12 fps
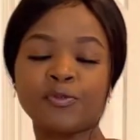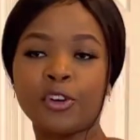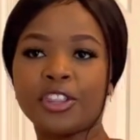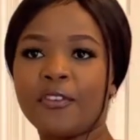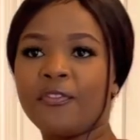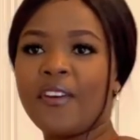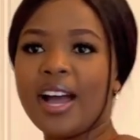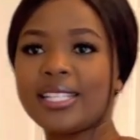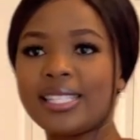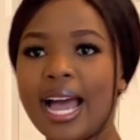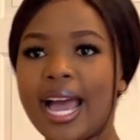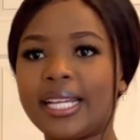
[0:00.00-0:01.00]
For the
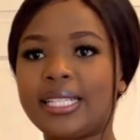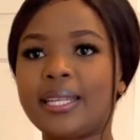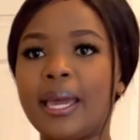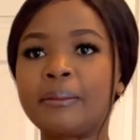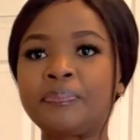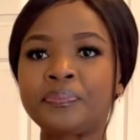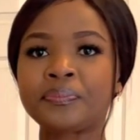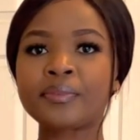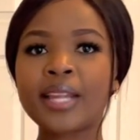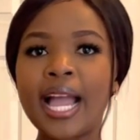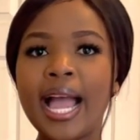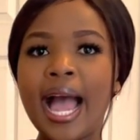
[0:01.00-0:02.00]
first item,
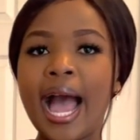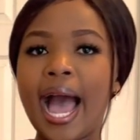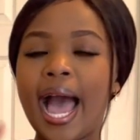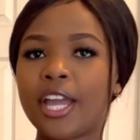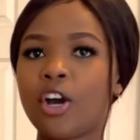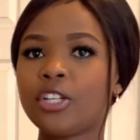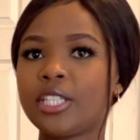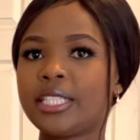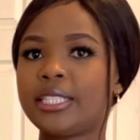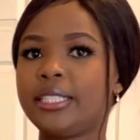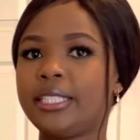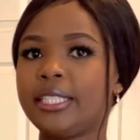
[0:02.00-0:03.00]
I
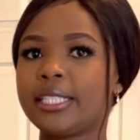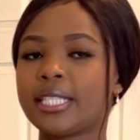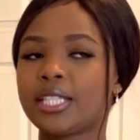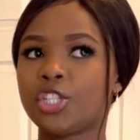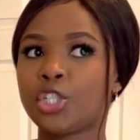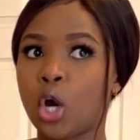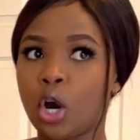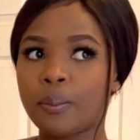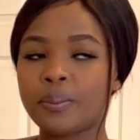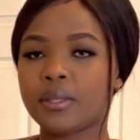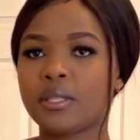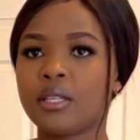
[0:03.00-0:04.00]
ordered these
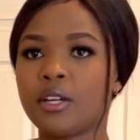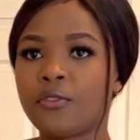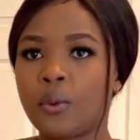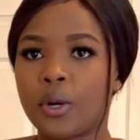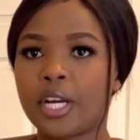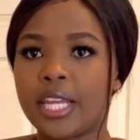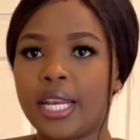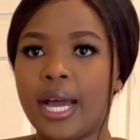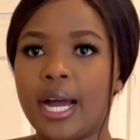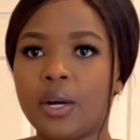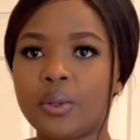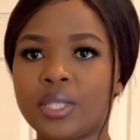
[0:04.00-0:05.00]
tops for working
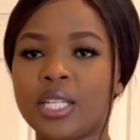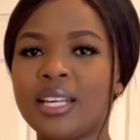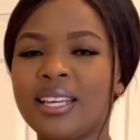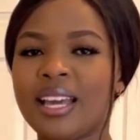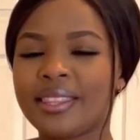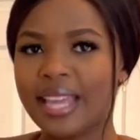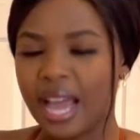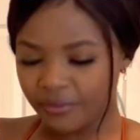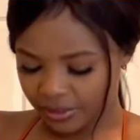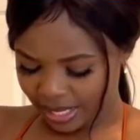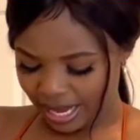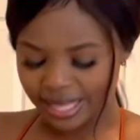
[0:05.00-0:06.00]
out.
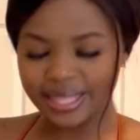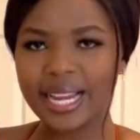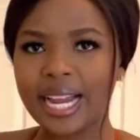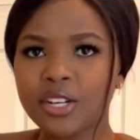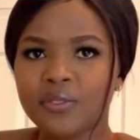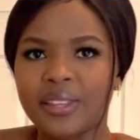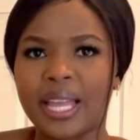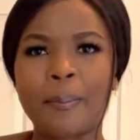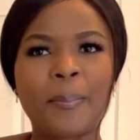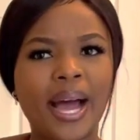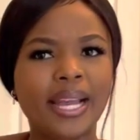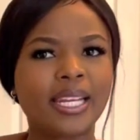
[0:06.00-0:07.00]
They're kind of
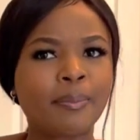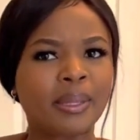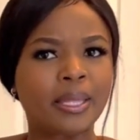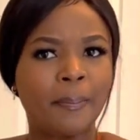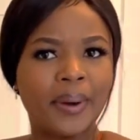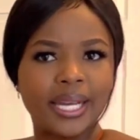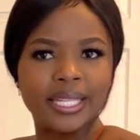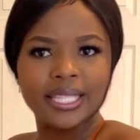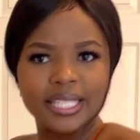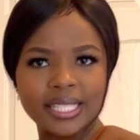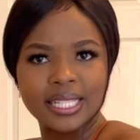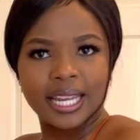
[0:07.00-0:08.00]
like padded, but the
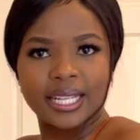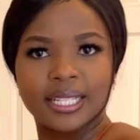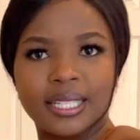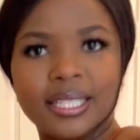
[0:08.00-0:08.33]
padding is like,